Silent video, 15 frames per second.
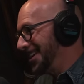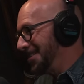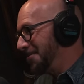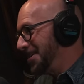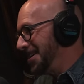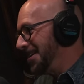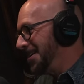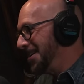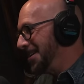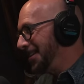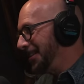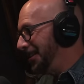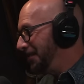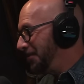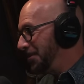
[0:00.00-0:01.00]
Like we
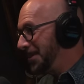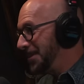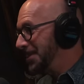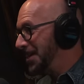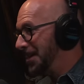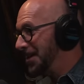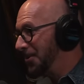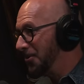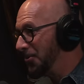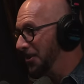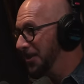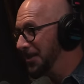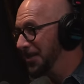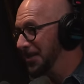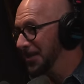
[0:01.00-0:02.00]
lived with these kind of
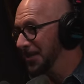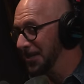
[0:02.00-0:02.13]
golden